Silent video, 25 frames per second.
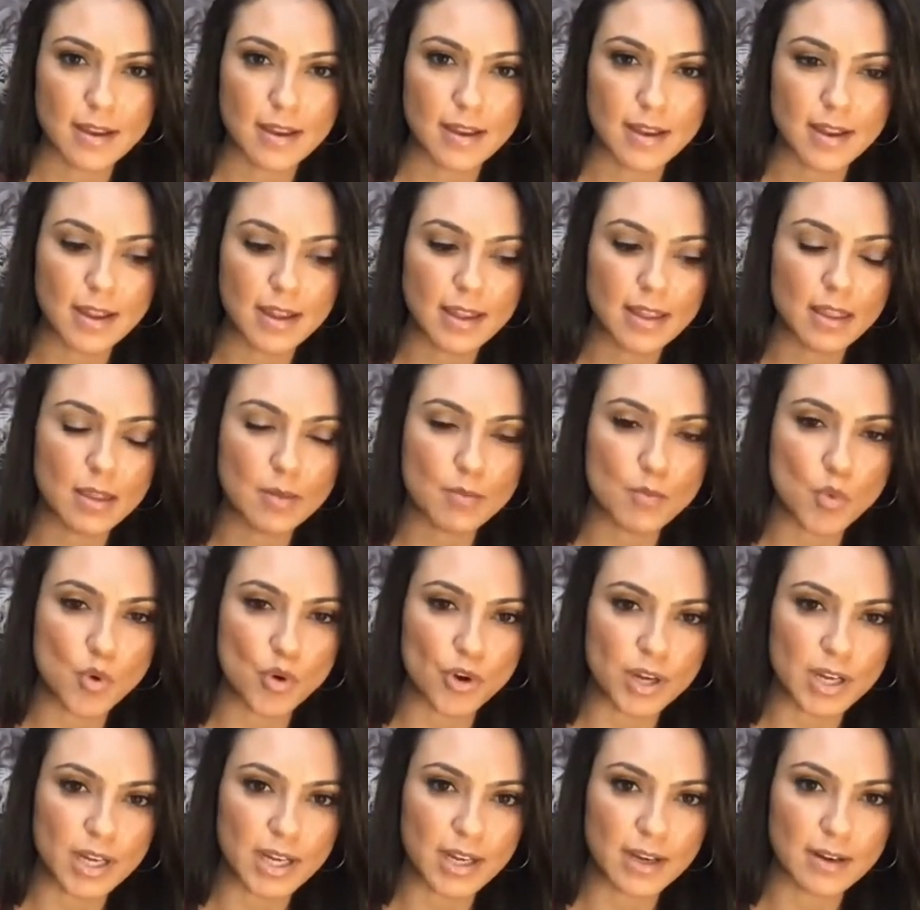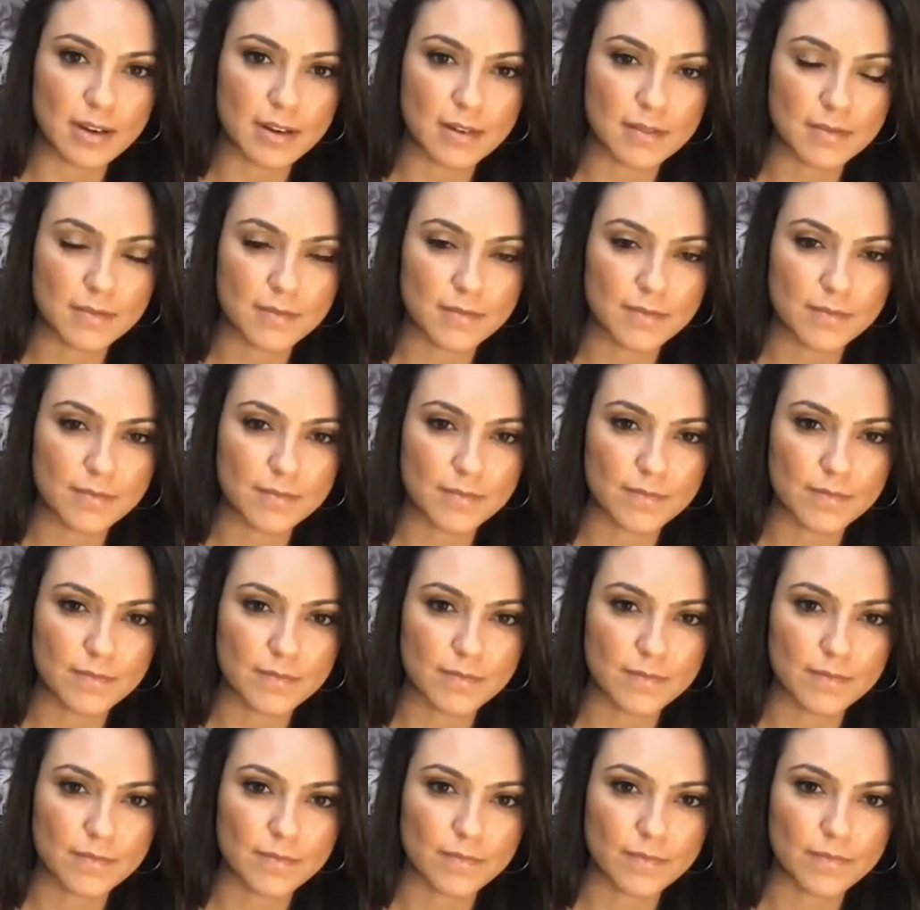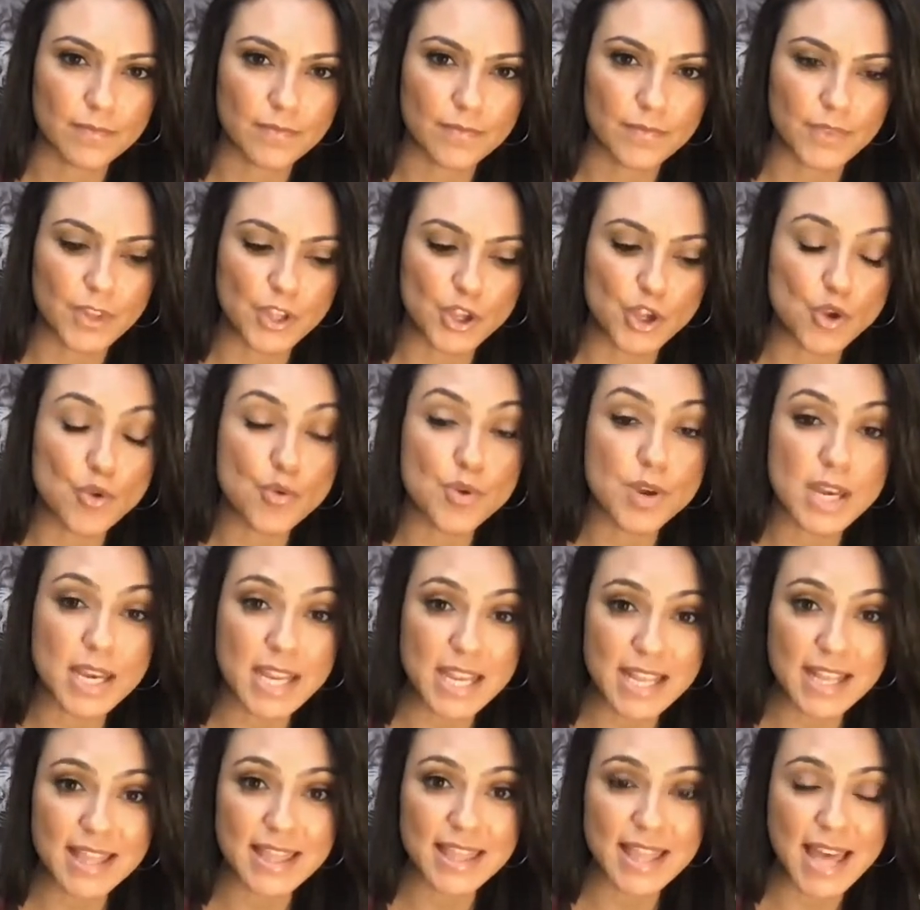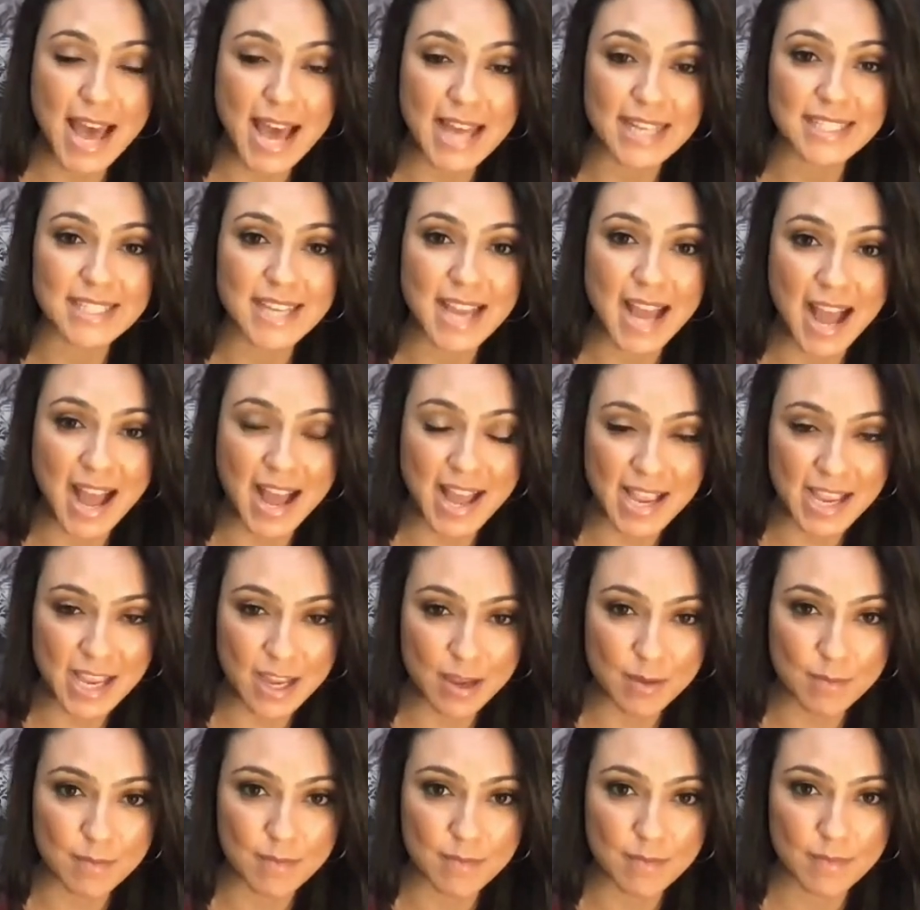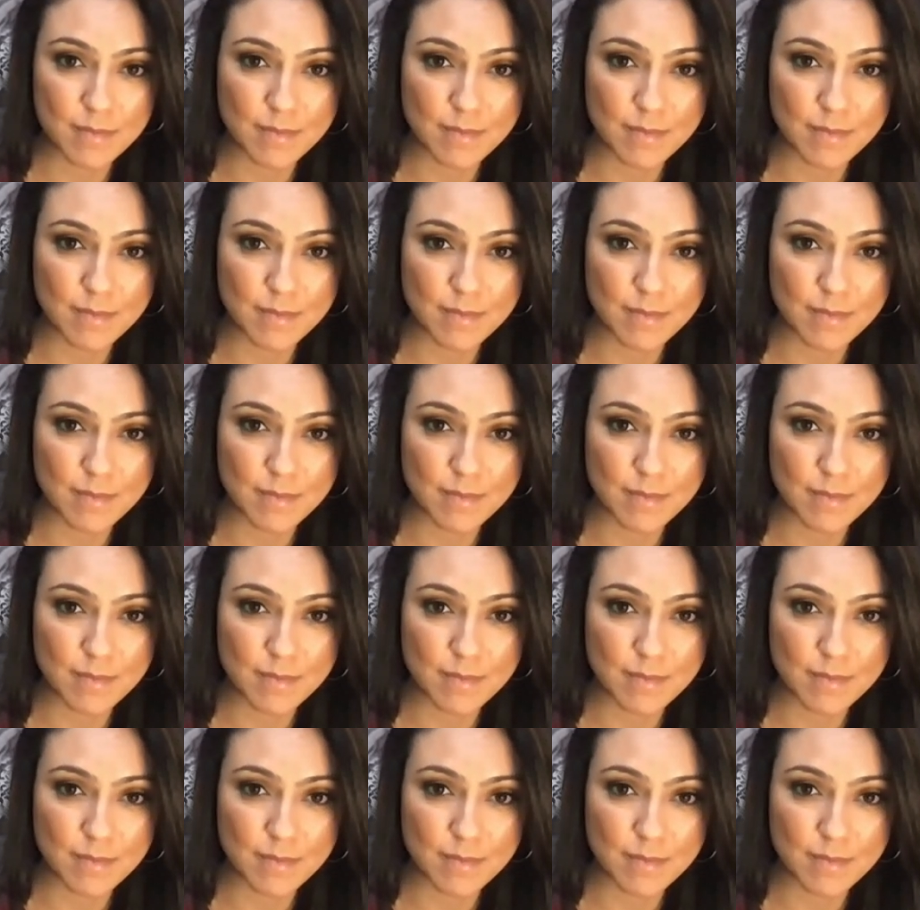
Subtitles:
in the morning. You need that time.